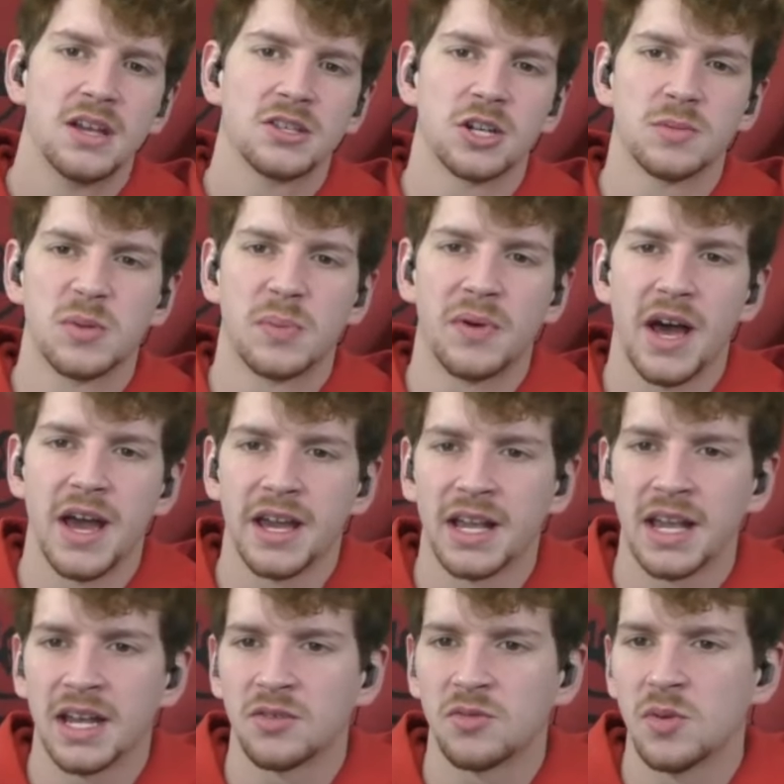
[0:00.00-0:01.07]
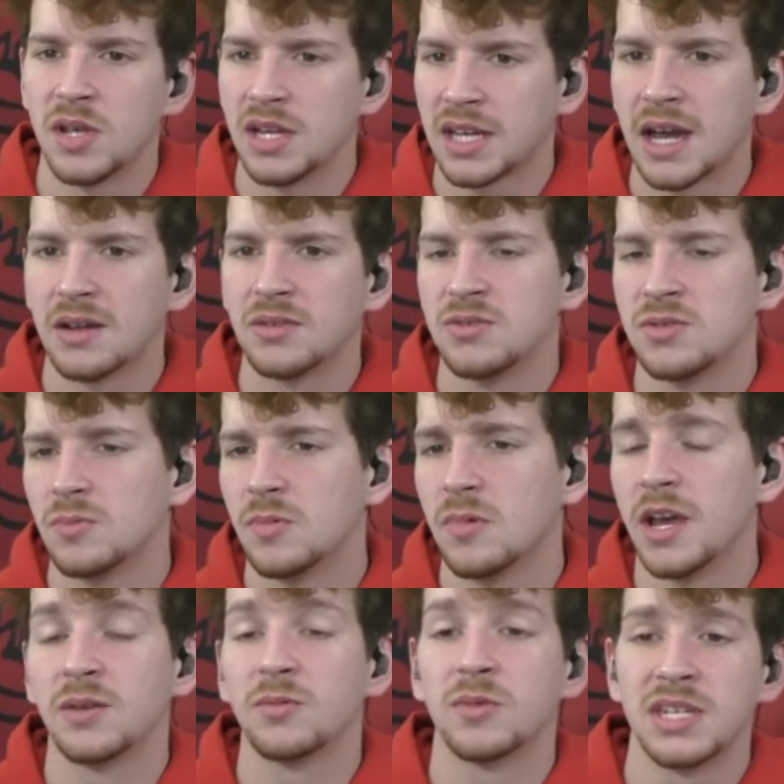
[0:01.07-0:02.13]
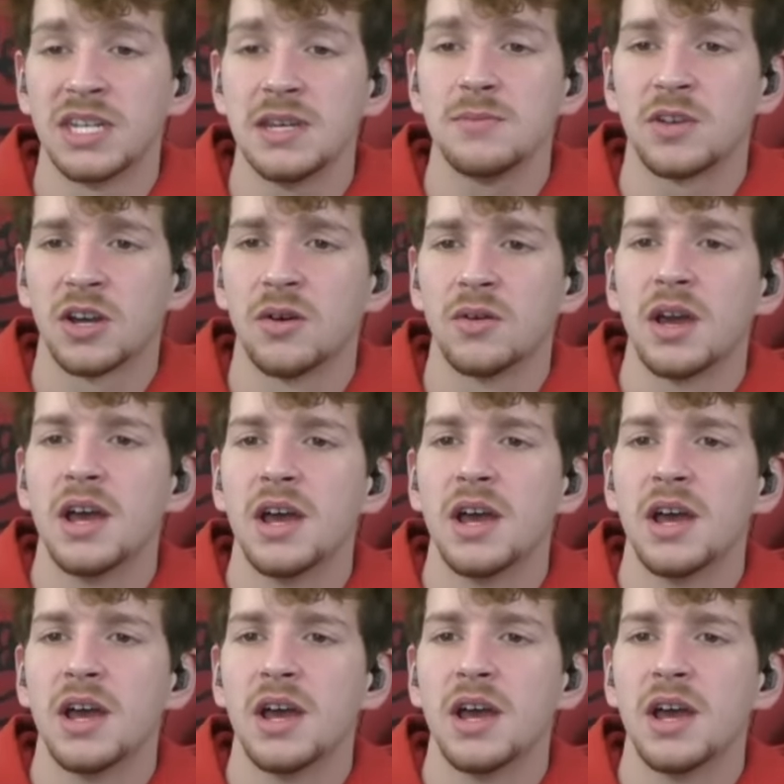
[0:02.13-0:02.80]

Terms apply. Again, create an account and redeem code